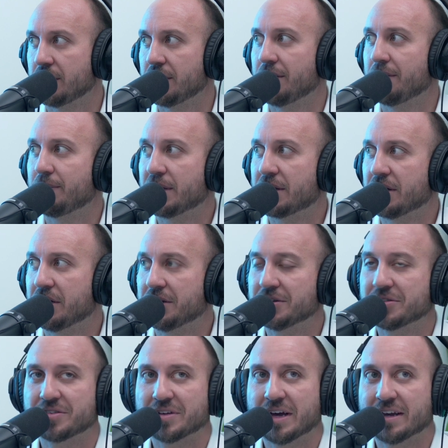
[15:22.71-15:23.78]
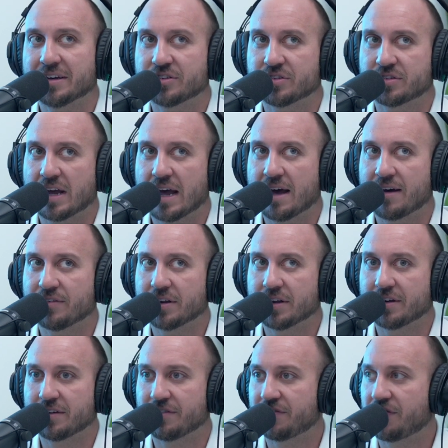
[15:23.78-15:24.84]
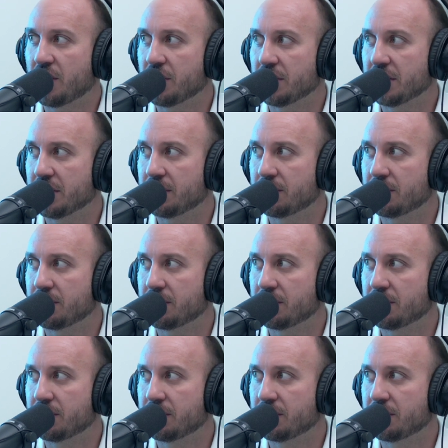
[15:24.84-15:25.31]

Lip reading: and just have it funded.